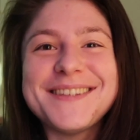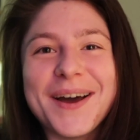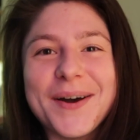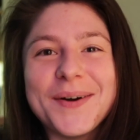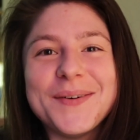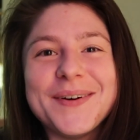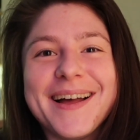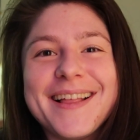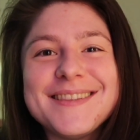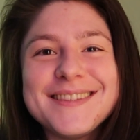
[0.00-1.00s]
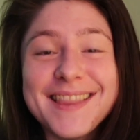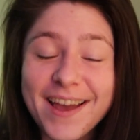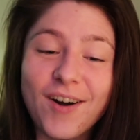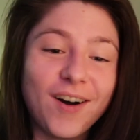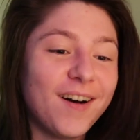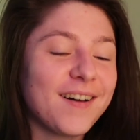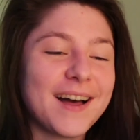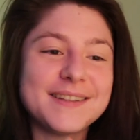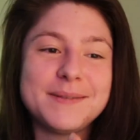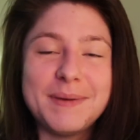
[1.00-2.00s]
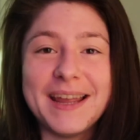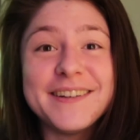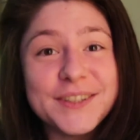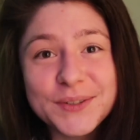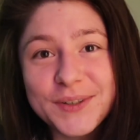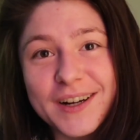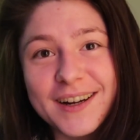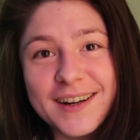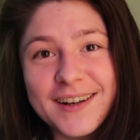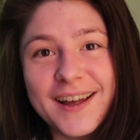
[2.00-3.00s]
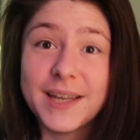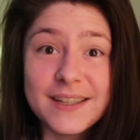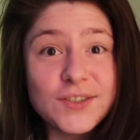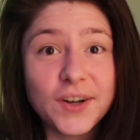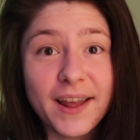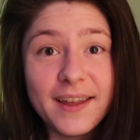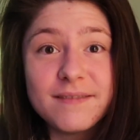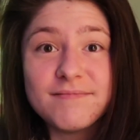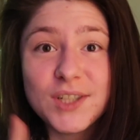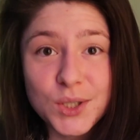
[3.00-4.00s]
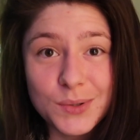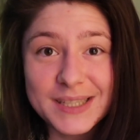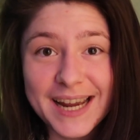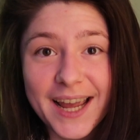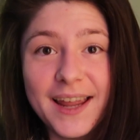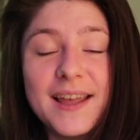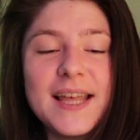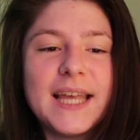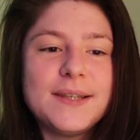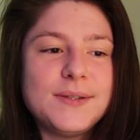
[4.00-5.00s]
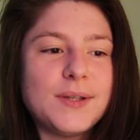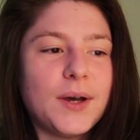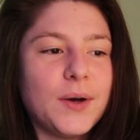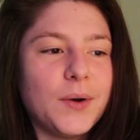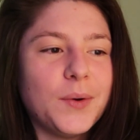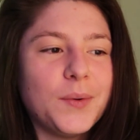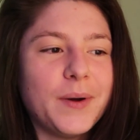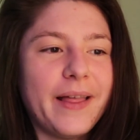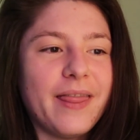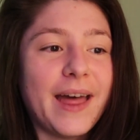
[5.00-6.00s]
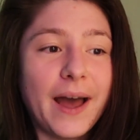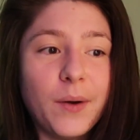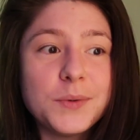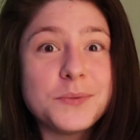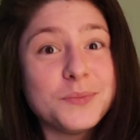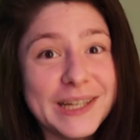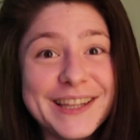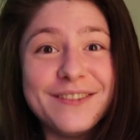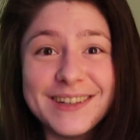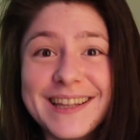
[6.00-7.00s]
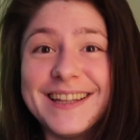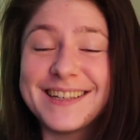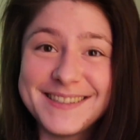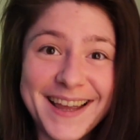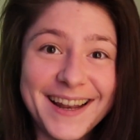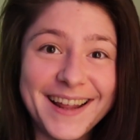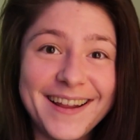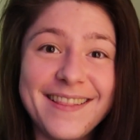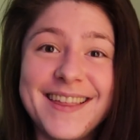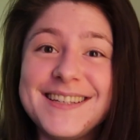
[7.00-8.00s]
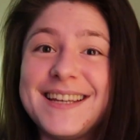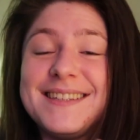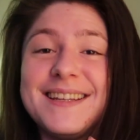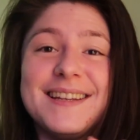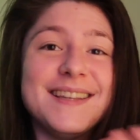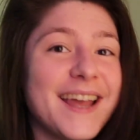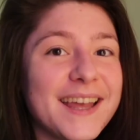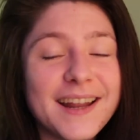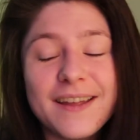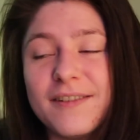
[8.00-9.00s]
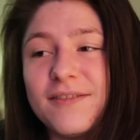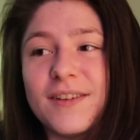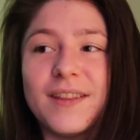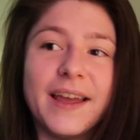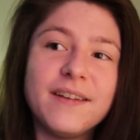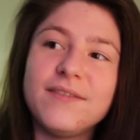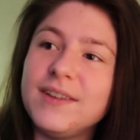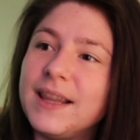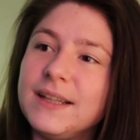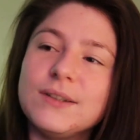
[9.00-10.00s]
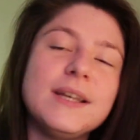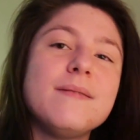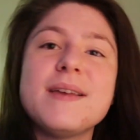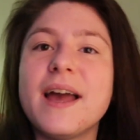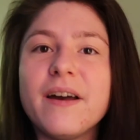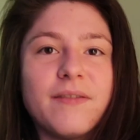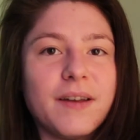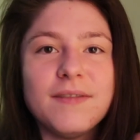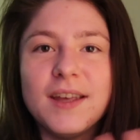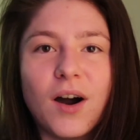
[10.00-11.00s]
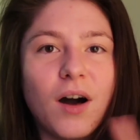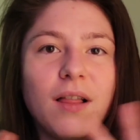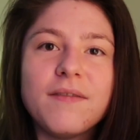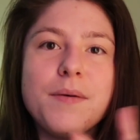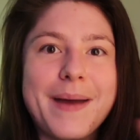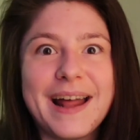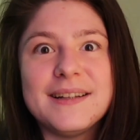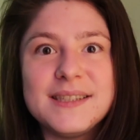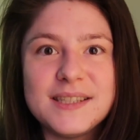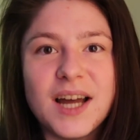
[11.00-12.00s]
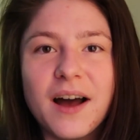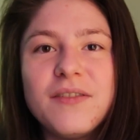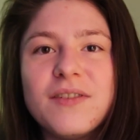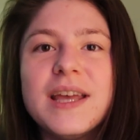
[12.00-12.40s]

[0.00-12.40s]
So they all got spayed and neutered yesterday, Tuesday. So that was really, really exciting. They tested negative for like feline leukemia, FIV, all of the bad stuff